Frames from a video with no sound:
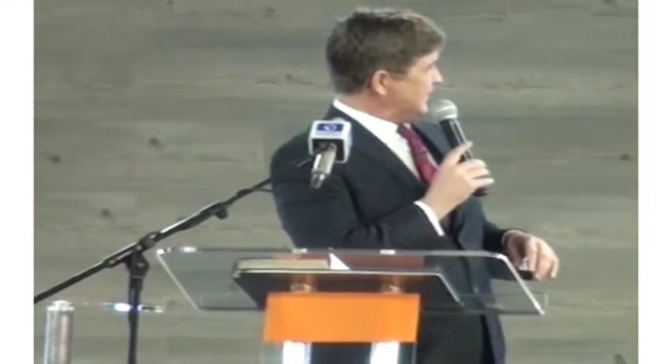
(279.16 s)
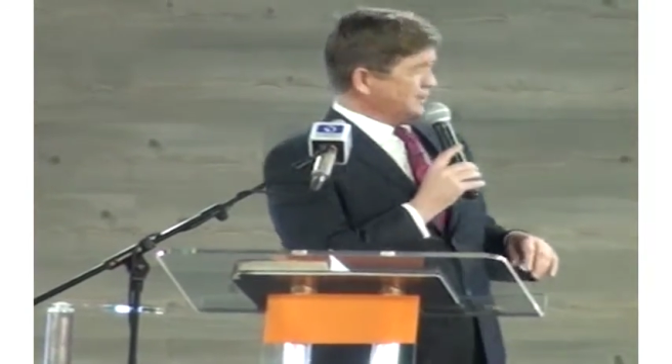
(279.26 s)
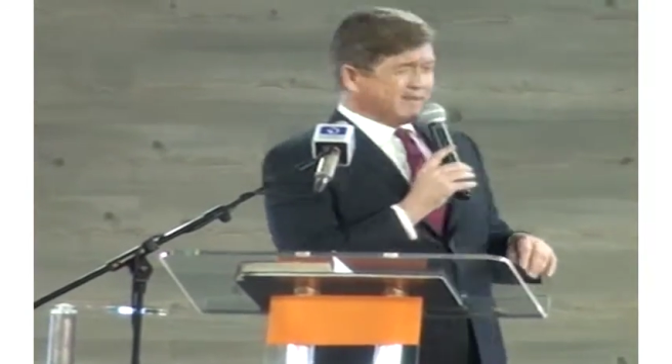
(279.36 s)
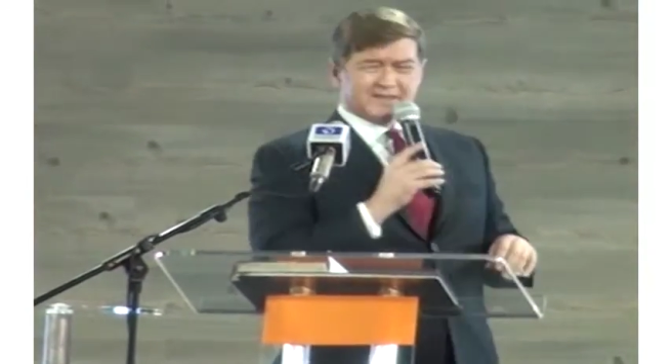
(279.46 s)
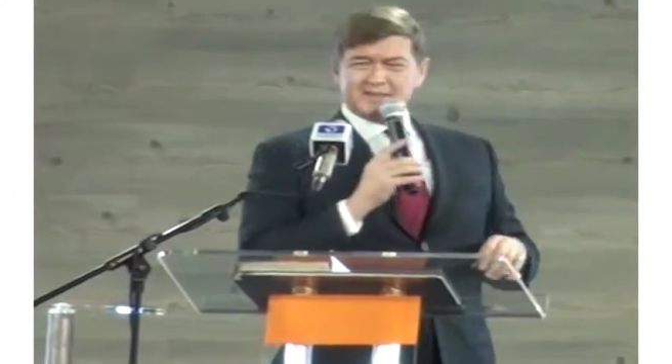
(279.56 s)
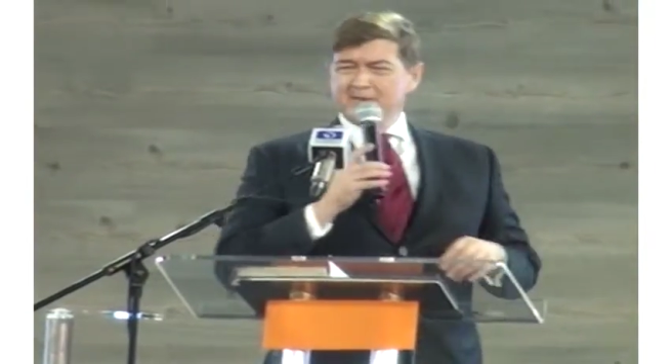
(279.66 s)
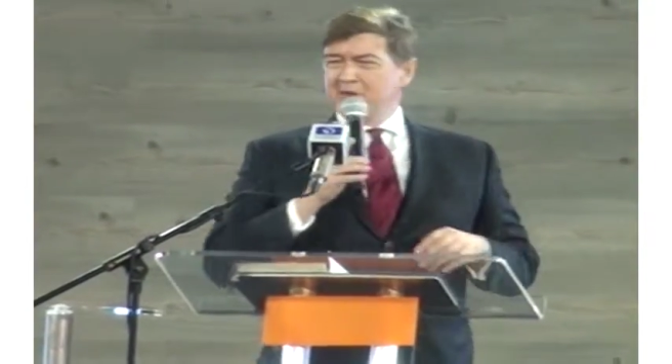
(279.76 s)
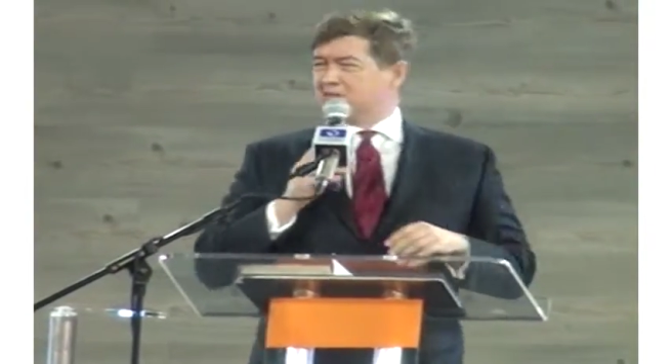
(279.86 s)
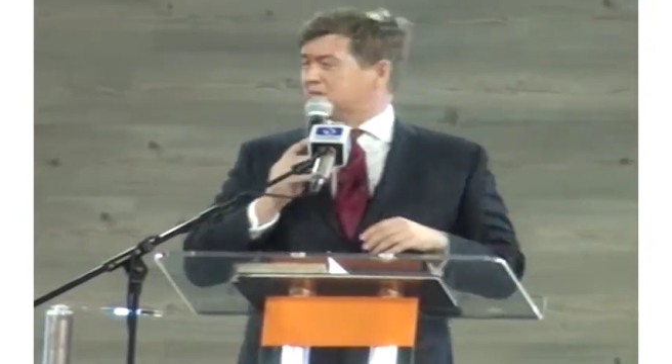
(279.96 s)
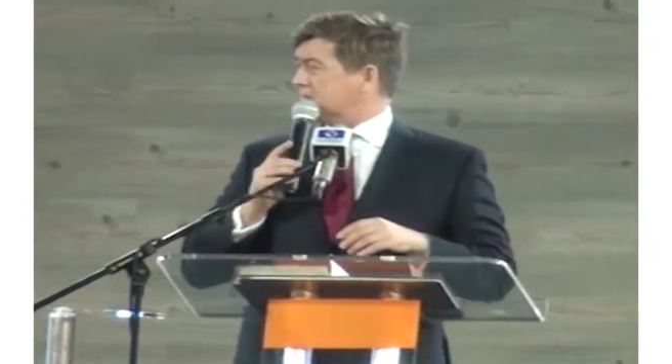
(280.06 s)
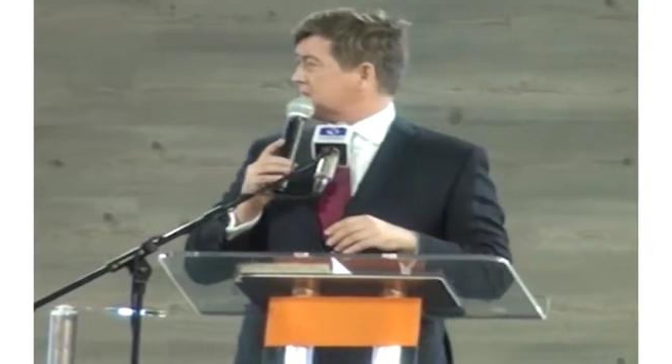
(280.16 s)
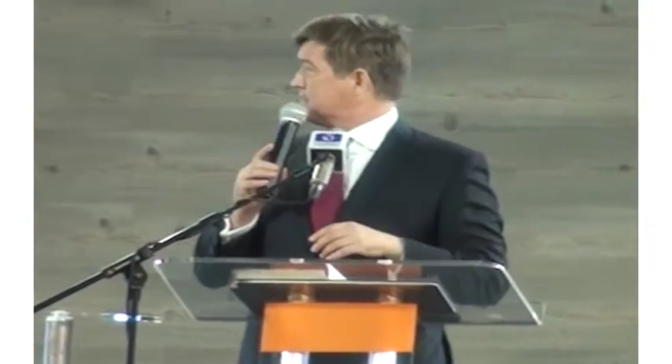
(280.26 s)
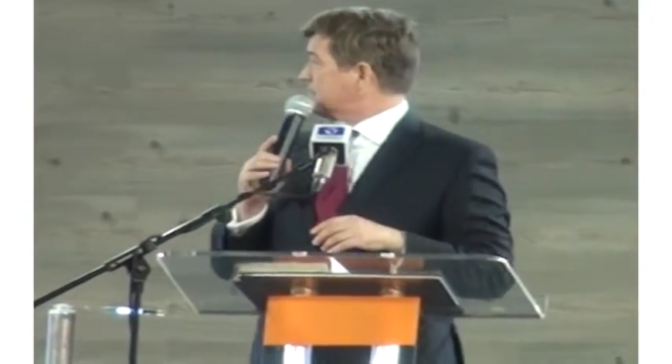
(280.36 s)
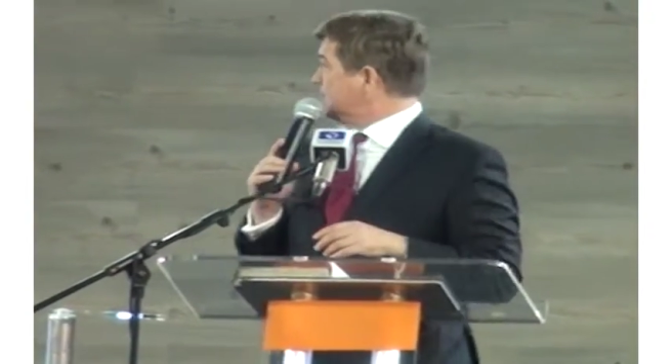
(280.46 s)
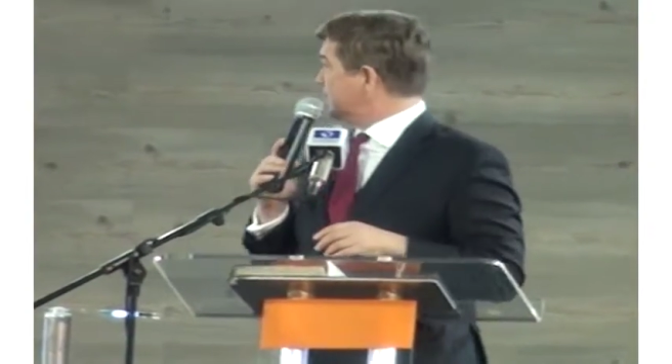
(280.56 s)
I don't think it came out,
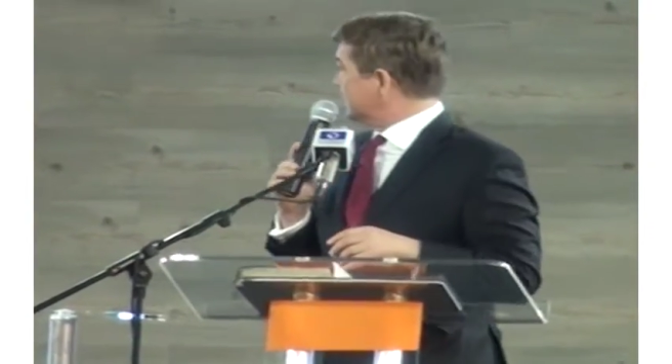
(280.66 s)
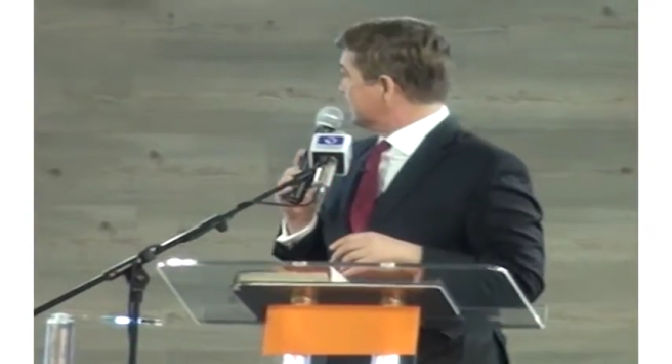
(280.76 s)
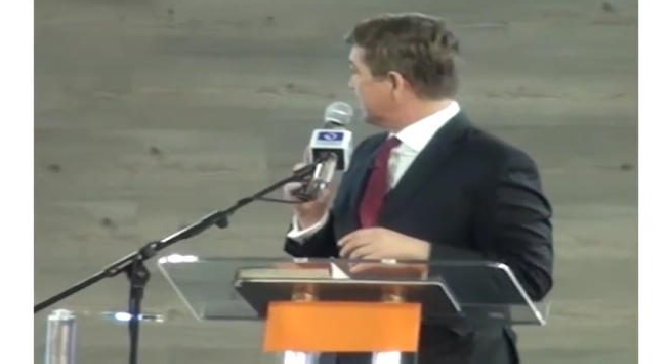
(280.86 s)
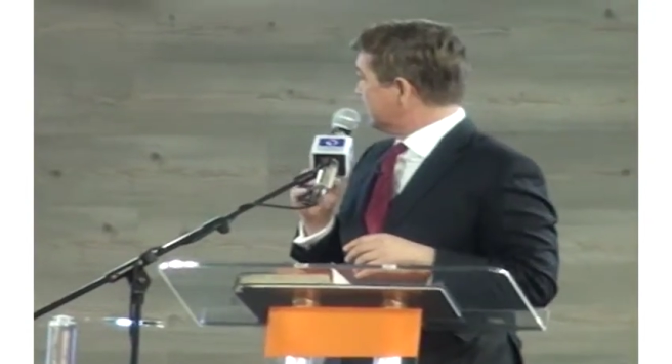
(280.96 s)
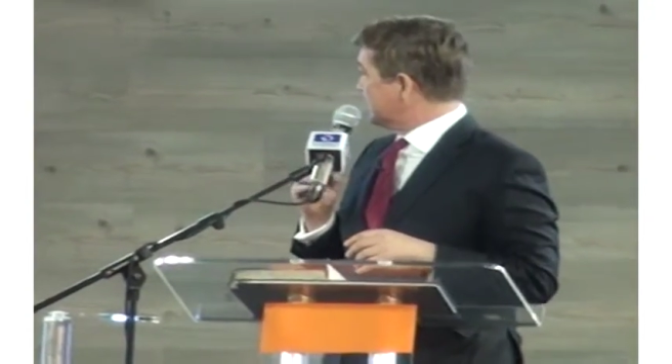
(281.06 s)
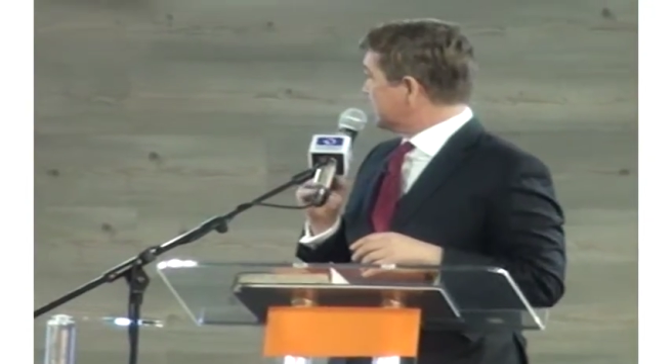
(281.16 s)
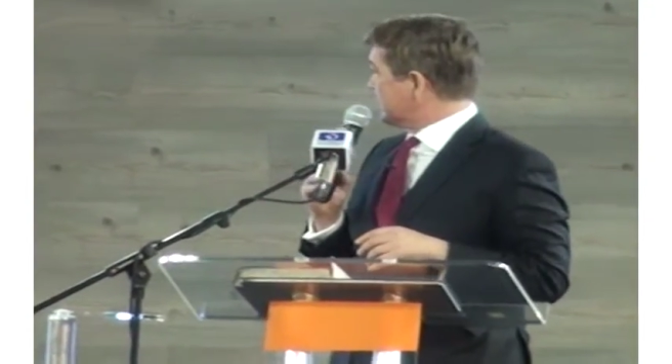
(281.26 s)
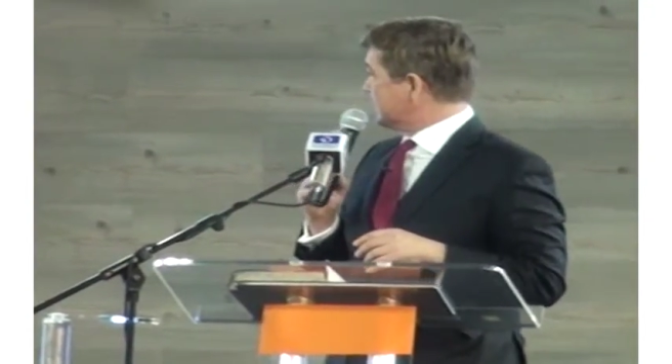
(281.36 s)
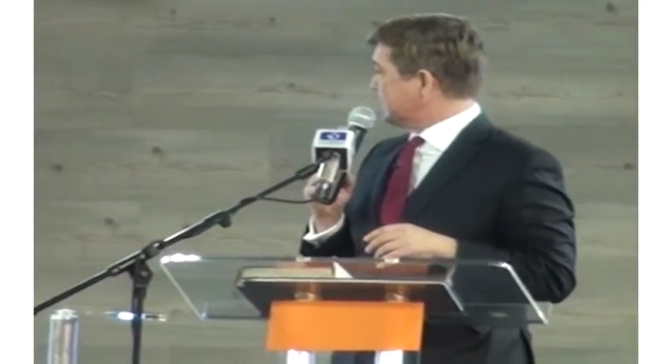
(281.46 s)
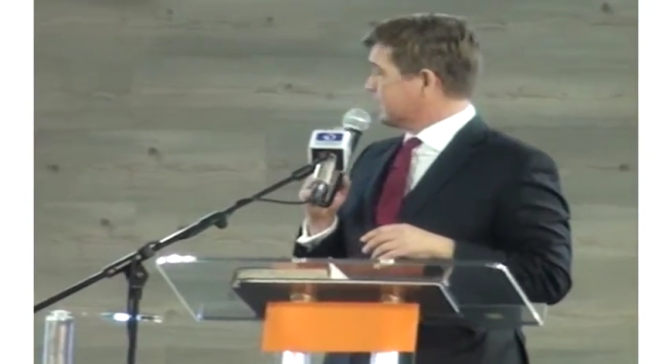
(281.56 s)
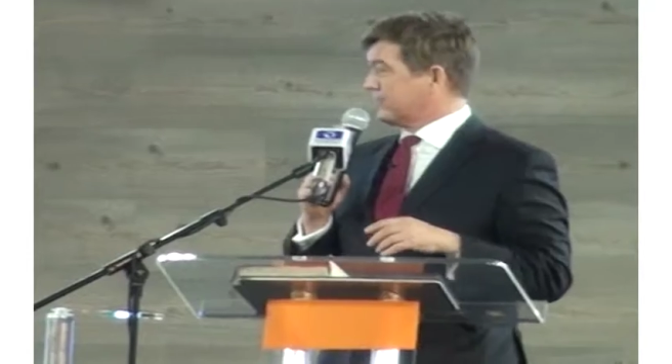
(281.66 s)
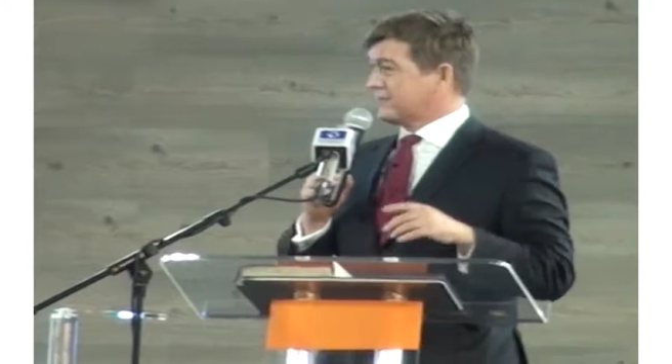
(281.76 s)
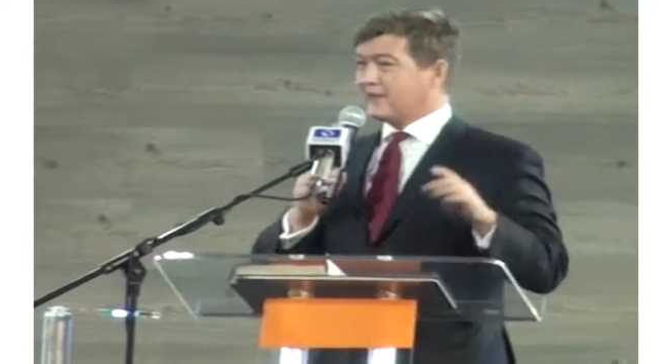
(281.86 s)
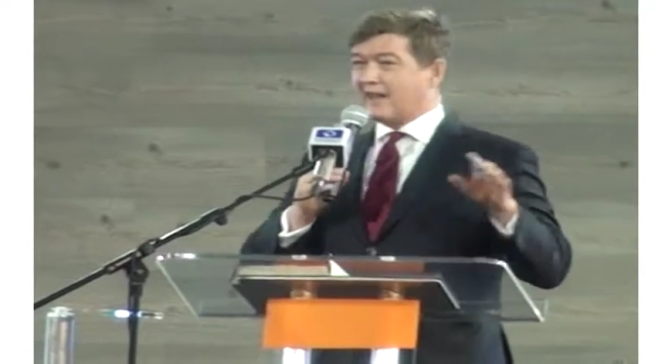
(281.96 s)
oh, it's a little difficult.